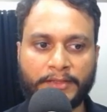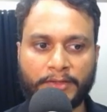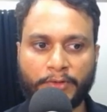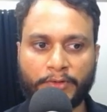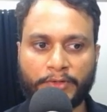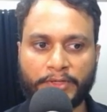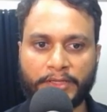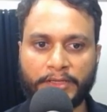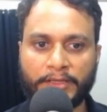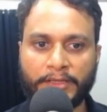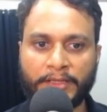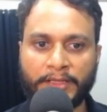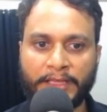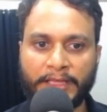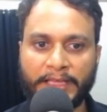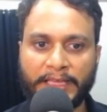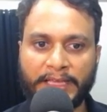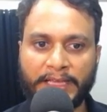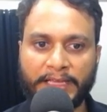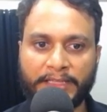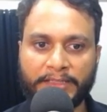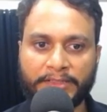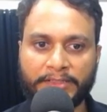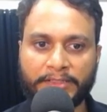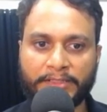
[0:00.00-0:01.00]
Okay.
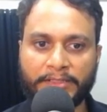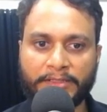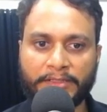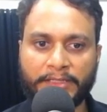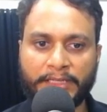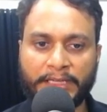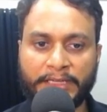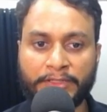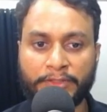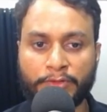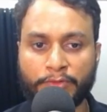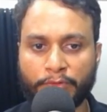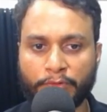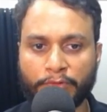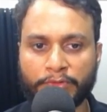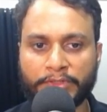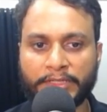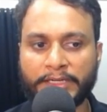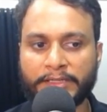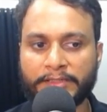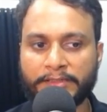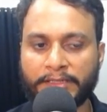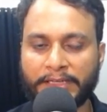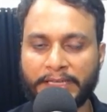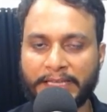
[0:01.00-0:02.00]
and you know
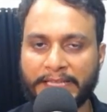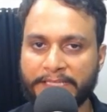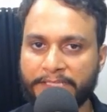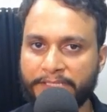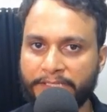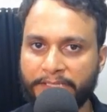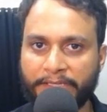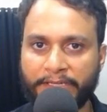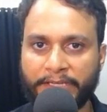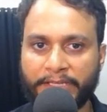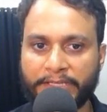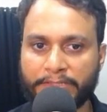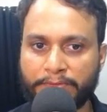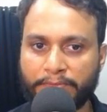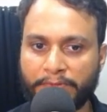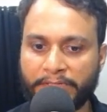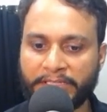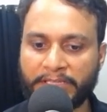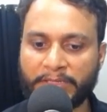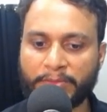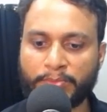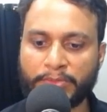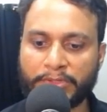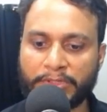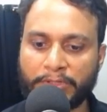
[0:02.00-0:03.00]
that the last index will
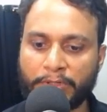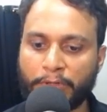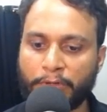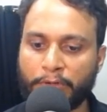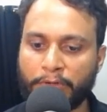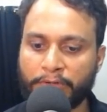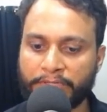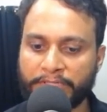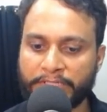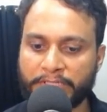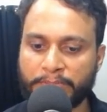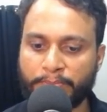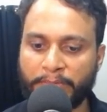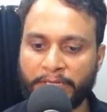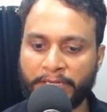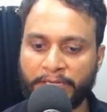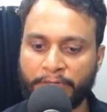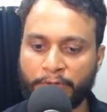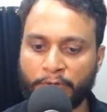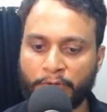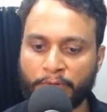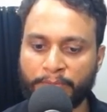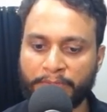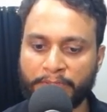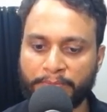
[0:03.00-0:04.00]
give me the longest
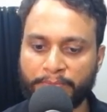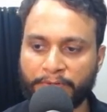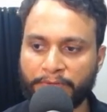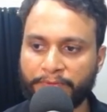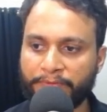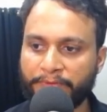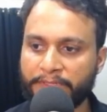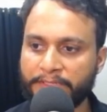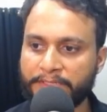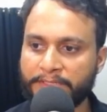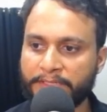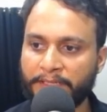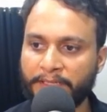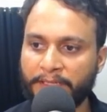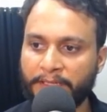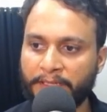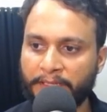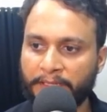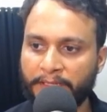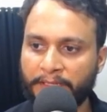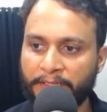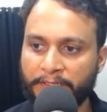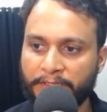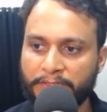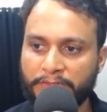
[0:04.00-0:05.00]
palindromic prefix.
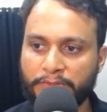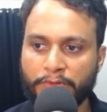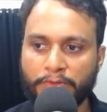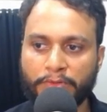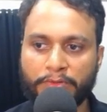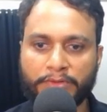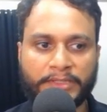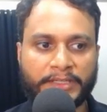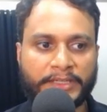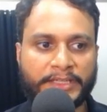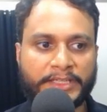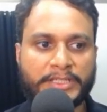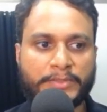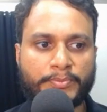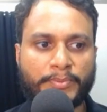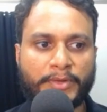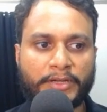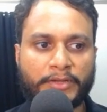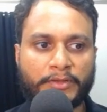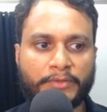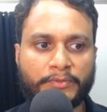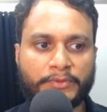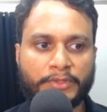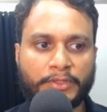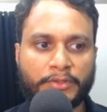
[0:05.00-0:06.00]
So the rest
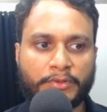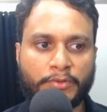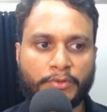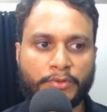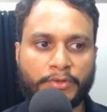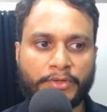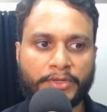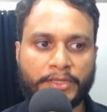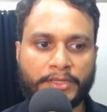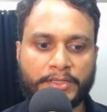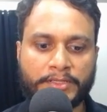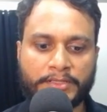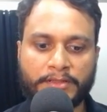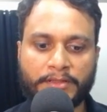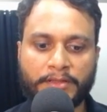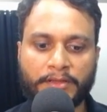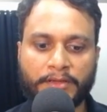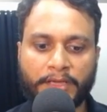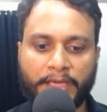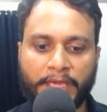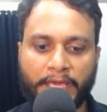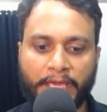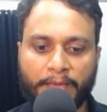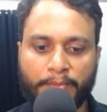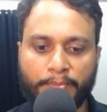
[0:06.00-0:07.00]
part of the code is the
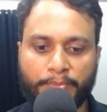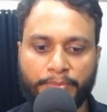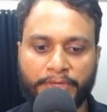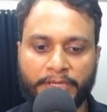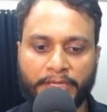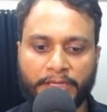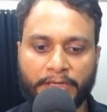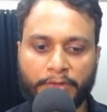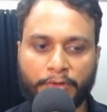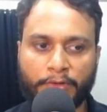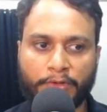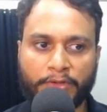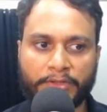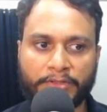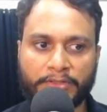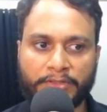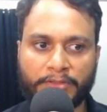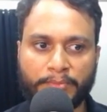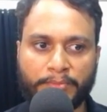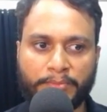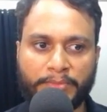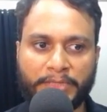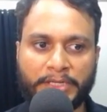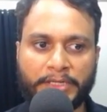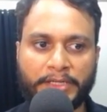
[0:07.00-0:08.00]
KMP
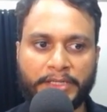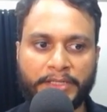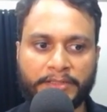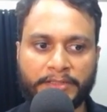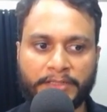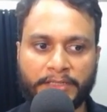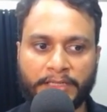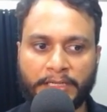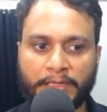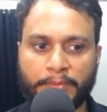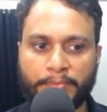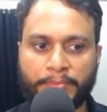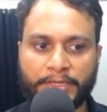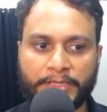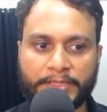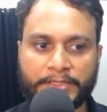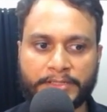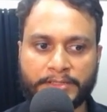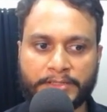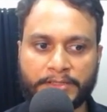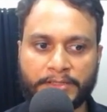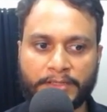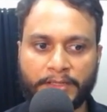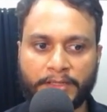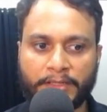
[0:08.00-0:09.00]
algorithm building the
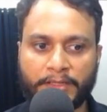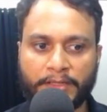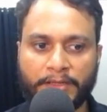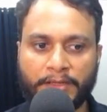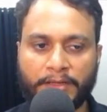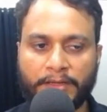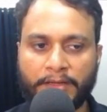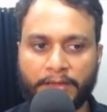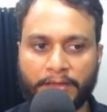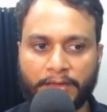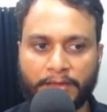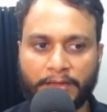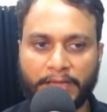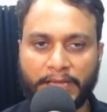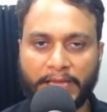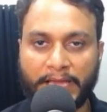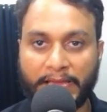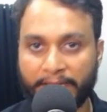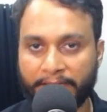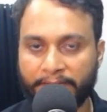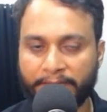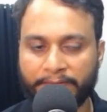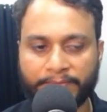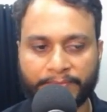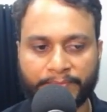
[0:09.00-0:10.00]
LPS
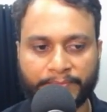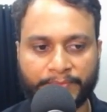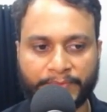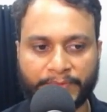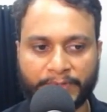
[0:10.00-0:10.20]
array.